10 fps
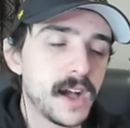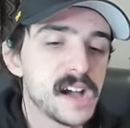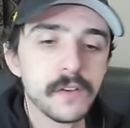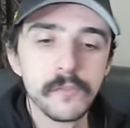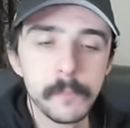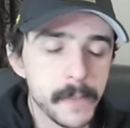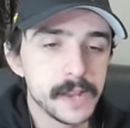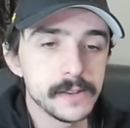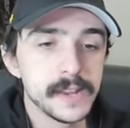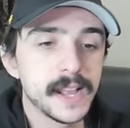I've ever
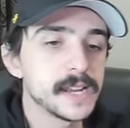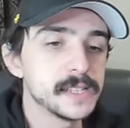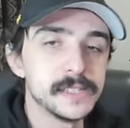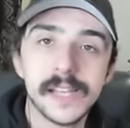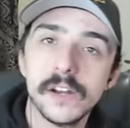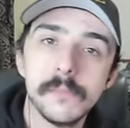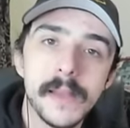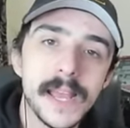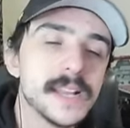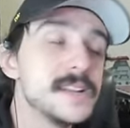met that got a designer
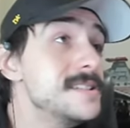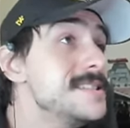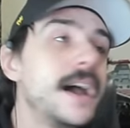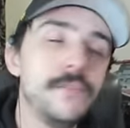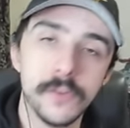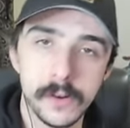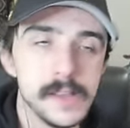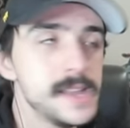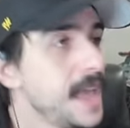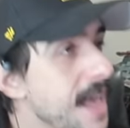bag never,
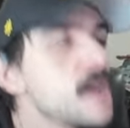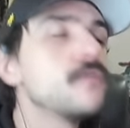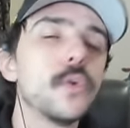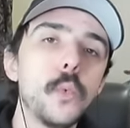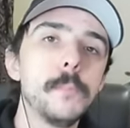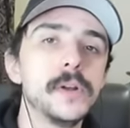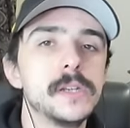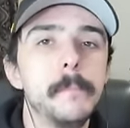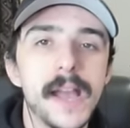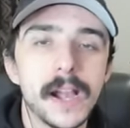ever will put the
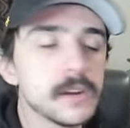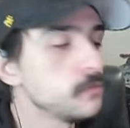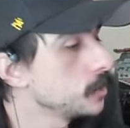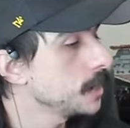bag on the floor.